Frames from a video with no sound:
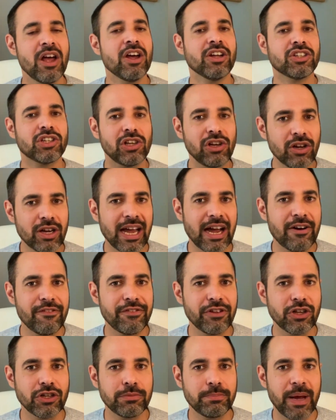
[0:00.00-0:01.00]
So look out
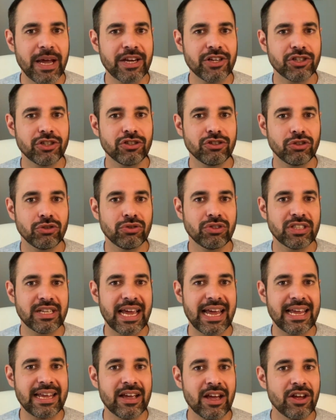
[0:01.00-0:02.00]
for those patients who
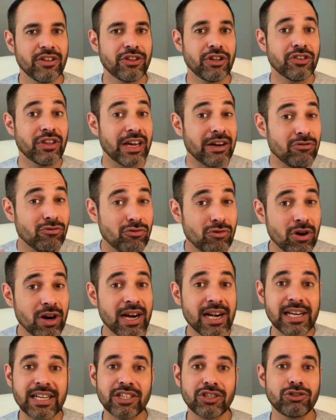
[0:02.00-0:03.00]
say that they
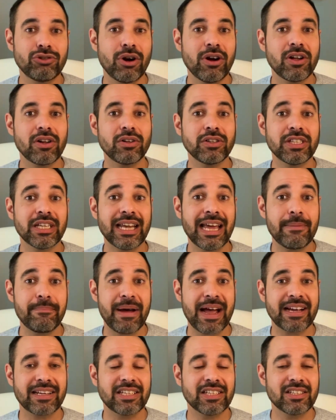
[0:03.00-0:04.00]
really struggle to get
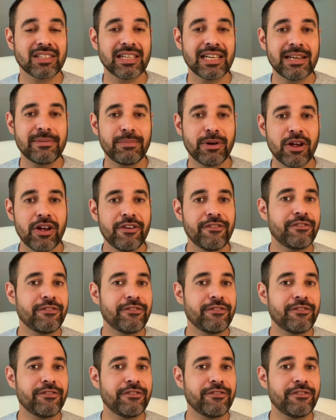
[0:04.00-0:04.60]
back to sleep